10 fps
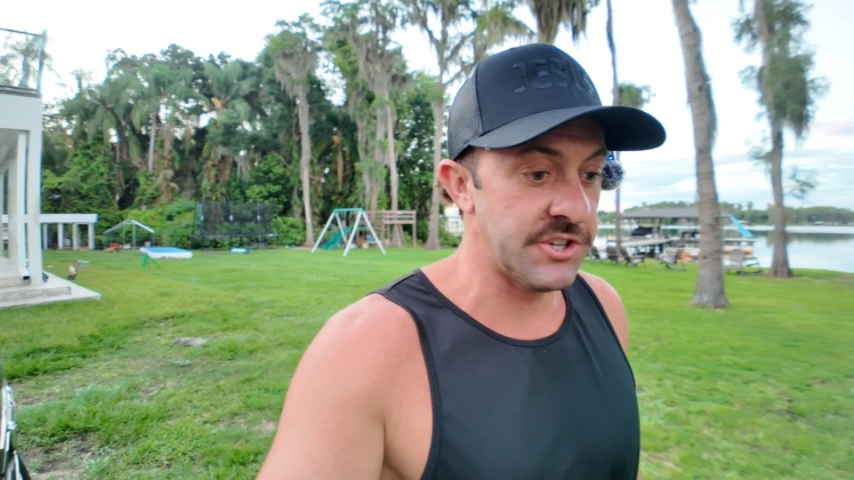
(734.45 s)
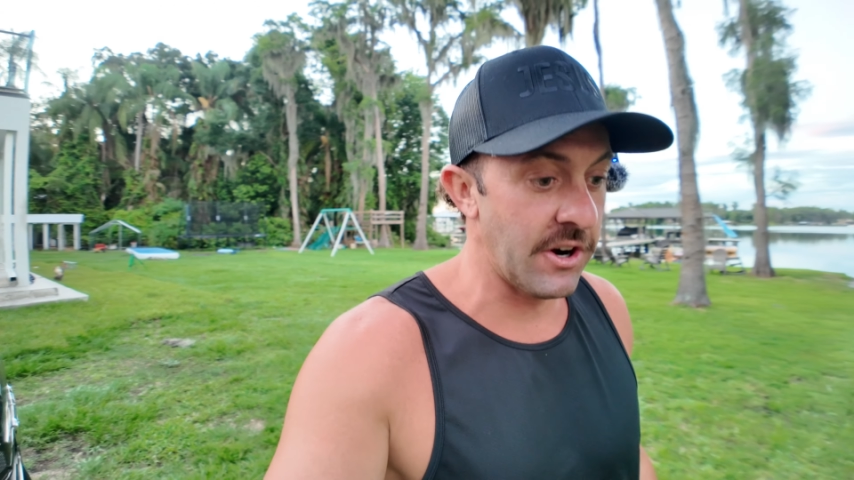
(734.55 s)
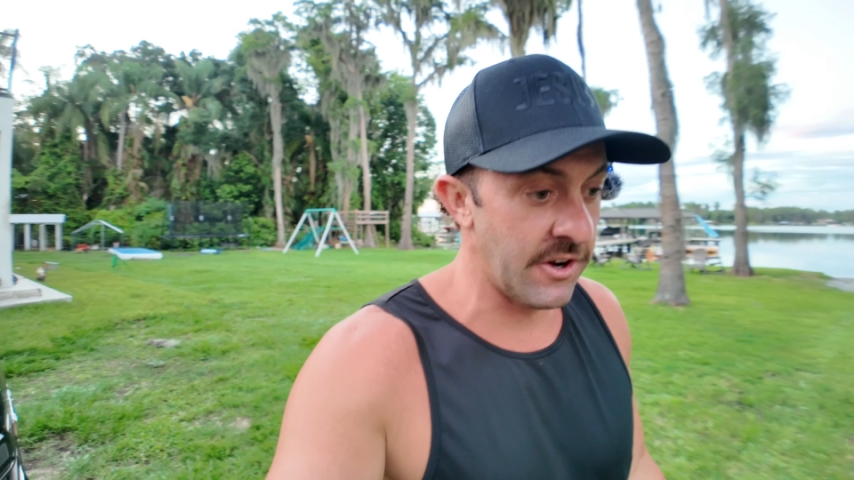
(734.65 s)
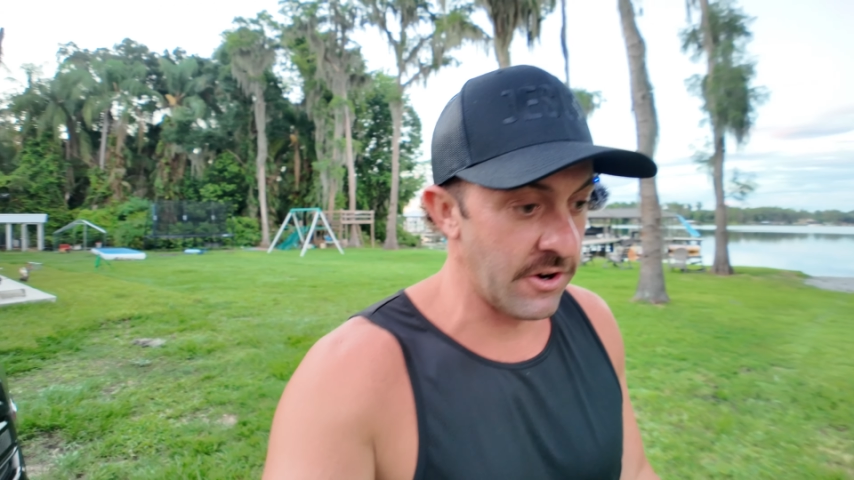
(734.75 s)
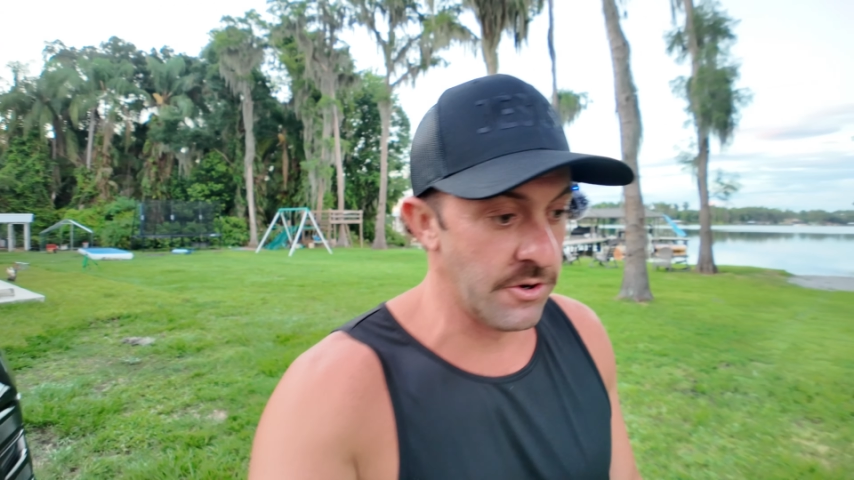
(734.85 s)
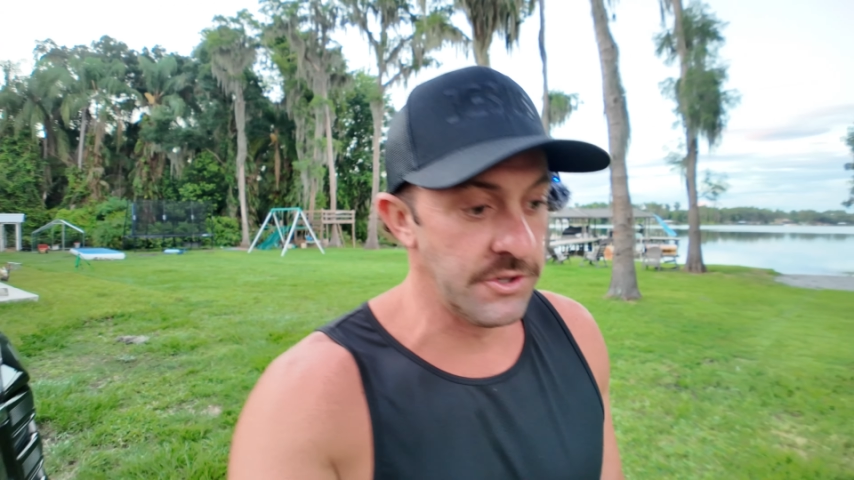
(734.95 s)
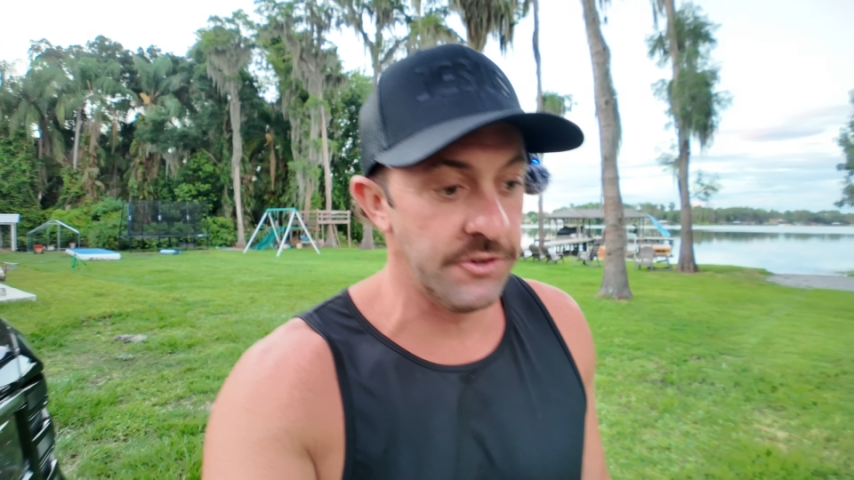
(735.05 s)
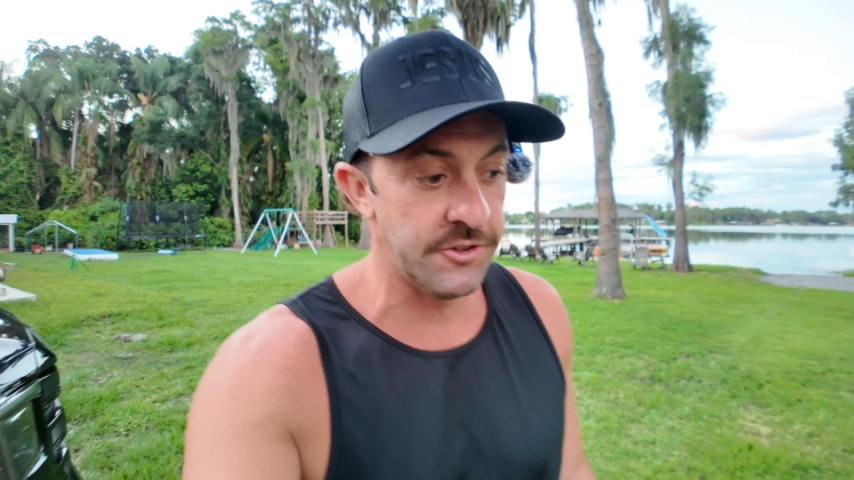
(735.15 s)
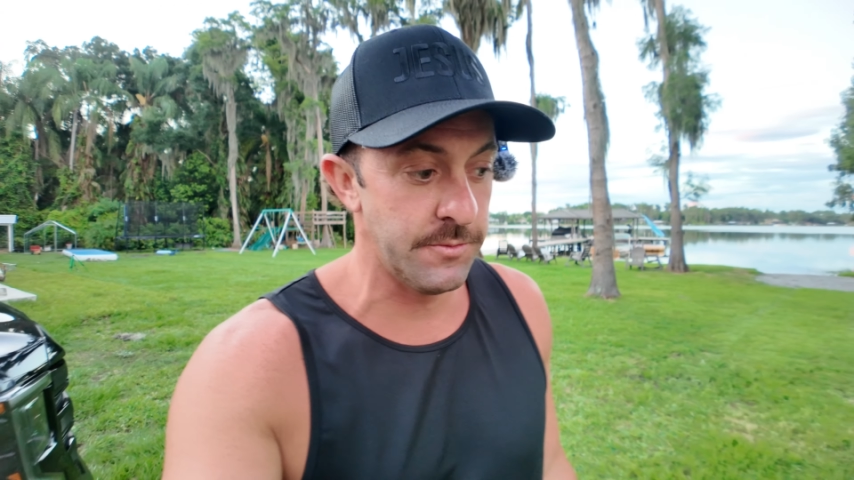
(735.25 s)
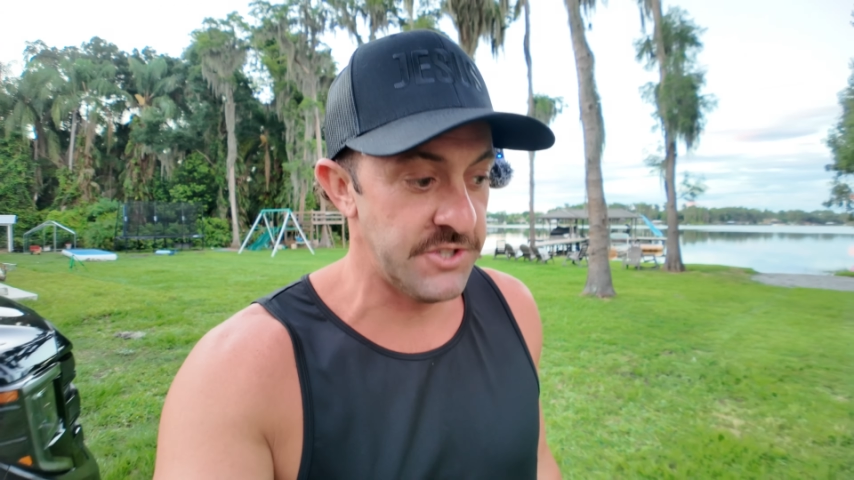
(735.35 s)
started her own
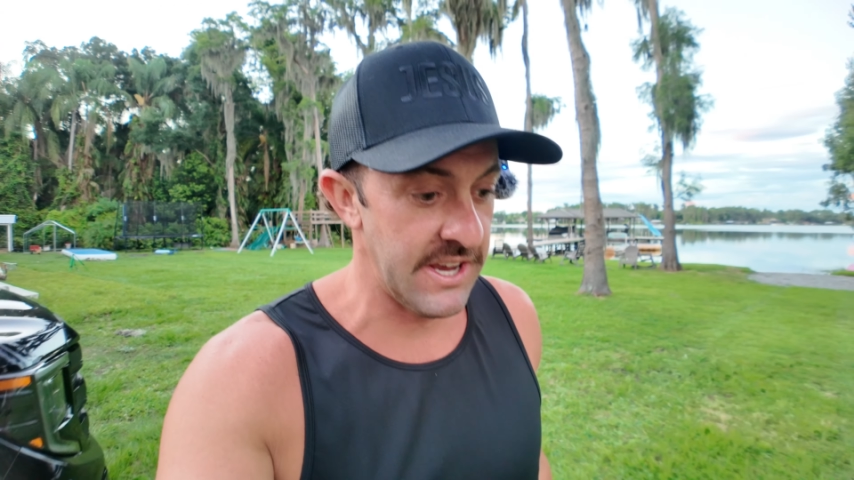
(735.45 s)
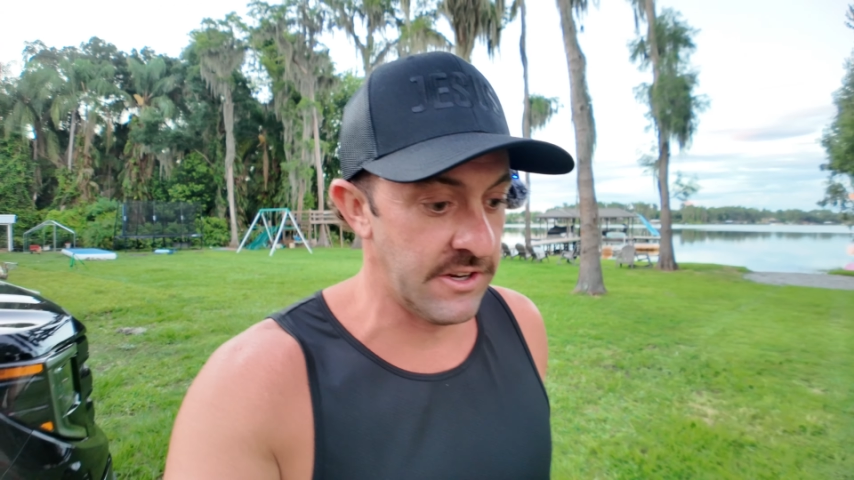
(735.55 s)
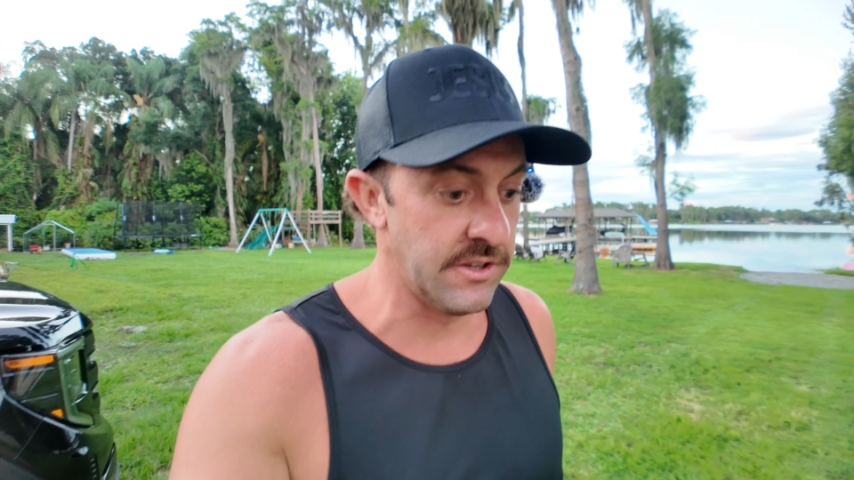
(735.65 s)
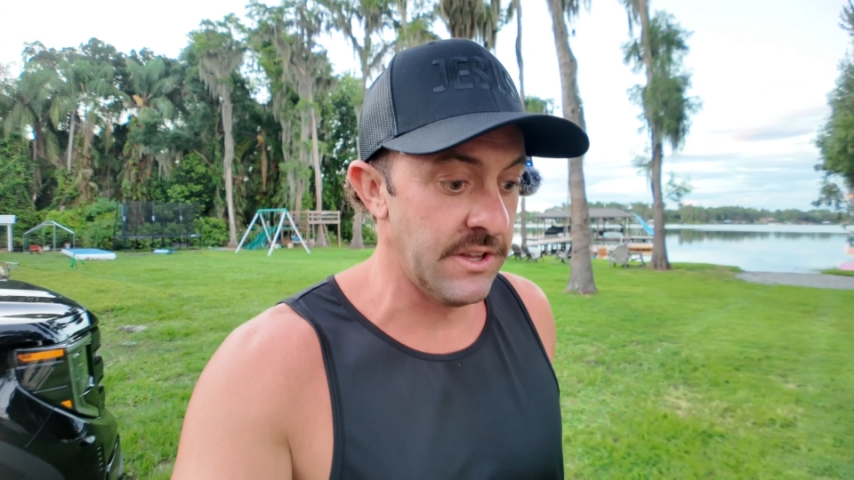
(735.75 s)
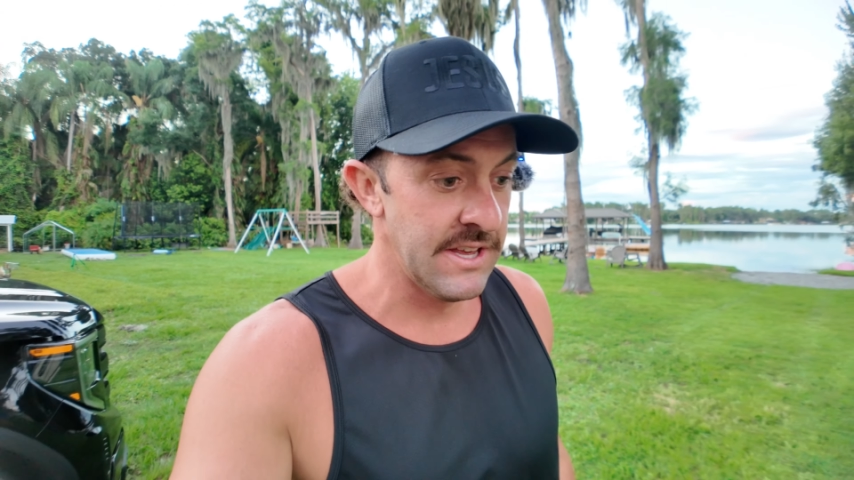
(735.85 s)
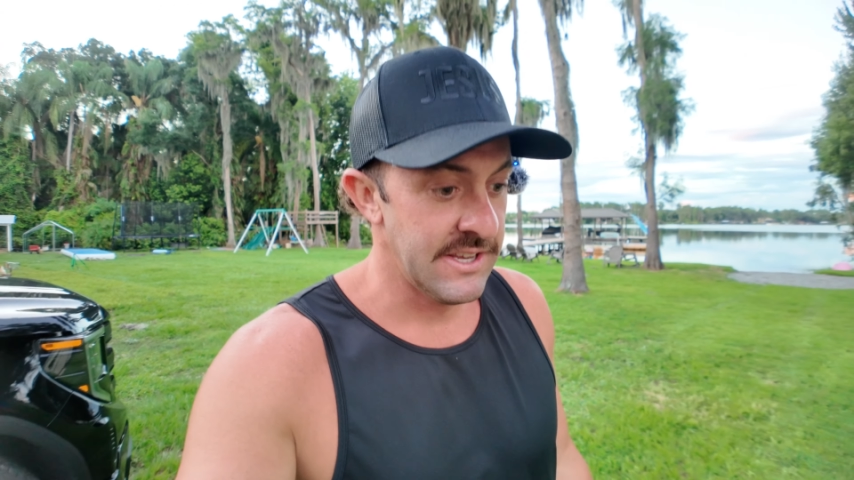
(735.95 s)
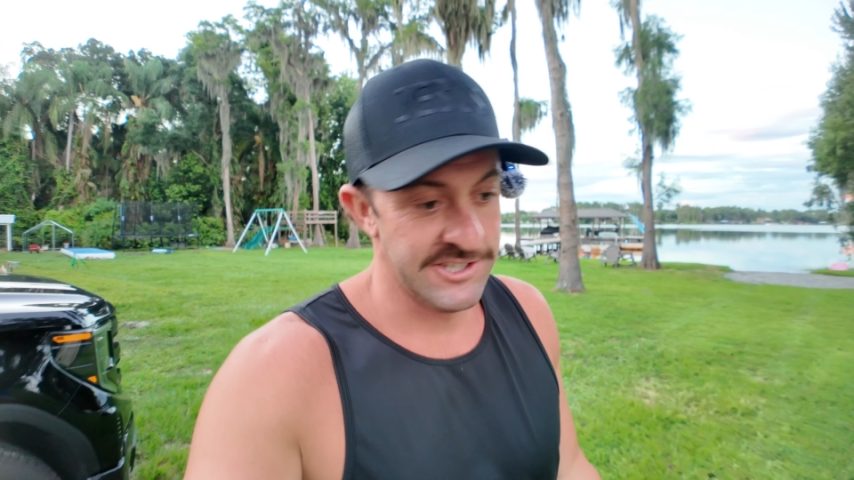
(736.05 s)
YouTube channel.